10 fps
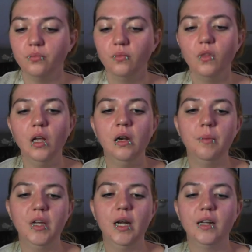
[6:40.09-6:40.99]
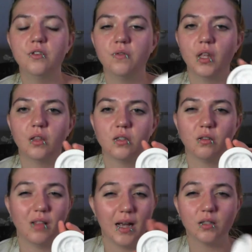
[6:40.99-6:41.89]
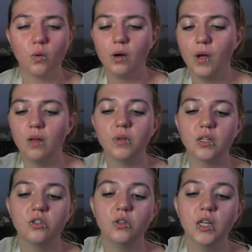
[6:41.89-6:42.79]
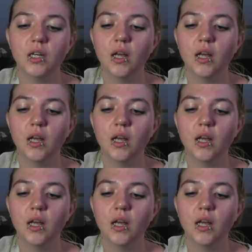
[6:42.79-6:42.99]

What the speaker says: And I mean, I do think this will last quite a while because you need